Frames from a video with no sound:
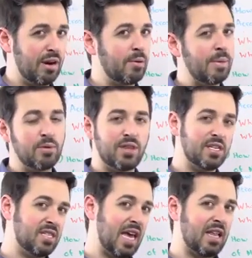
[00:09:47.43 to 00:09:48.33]
And remember,
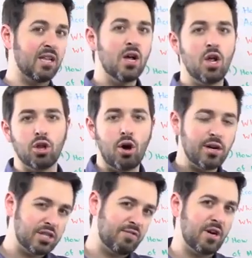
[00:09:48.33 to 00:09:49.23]
things that get
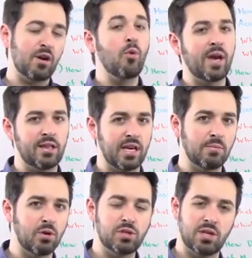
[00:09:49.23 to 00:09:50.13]
lost very quickly
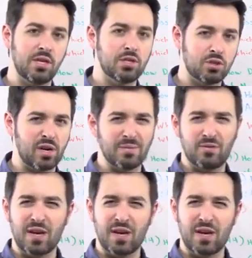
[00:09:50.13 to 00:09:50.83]
in most of these streams.